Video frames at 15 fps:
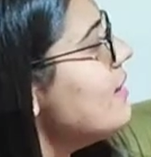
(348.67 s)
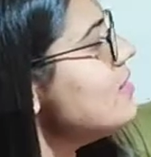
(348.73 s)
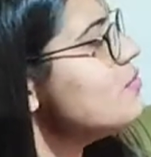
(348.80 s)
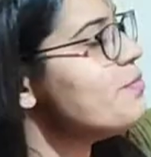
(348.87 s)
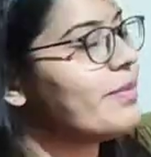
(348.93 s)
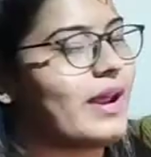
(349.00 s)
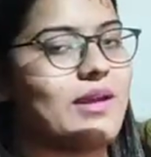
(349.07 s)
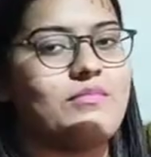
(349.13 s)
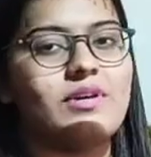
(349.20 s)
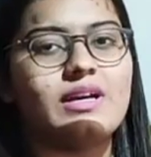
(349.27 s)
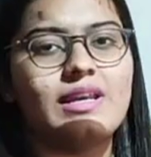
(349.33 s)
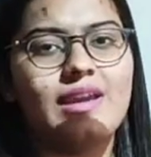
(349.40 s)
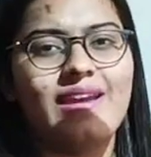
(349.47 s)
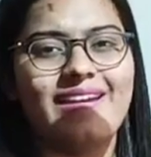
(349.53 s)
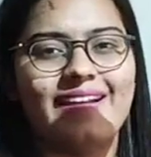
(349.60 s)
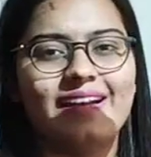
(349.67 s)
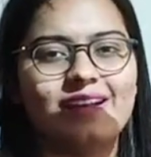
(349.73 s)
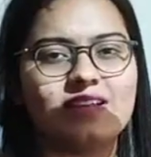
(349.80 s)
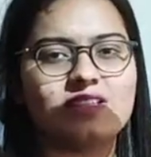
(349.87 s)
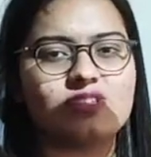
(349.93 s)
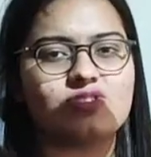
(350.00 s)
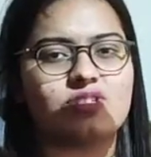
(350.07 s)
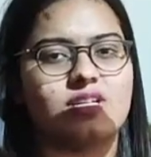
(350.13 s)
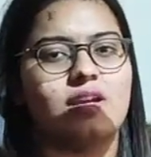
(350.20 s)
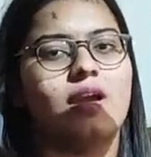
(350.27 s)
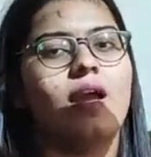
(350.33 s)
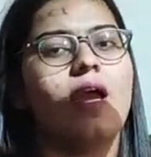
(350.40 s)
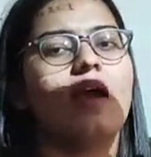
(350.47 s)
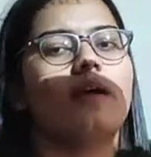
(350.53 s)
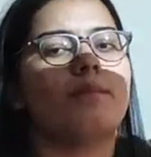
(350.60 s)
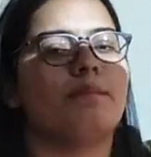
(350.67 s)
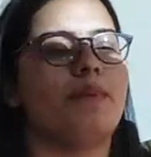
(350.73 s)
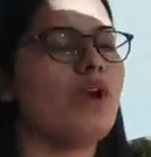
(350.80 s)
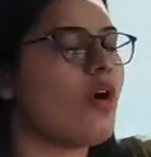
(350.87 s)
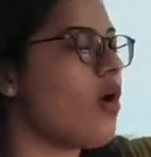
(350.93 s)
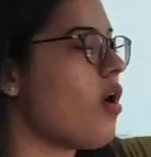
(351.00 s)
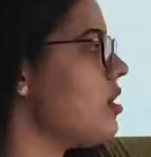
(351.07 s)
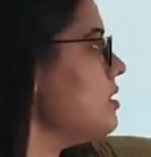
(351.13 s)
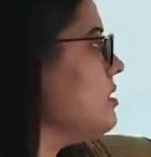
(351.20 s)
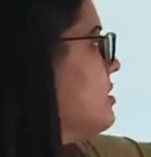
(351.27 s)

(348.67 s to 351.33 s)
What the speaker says: is primary industry, because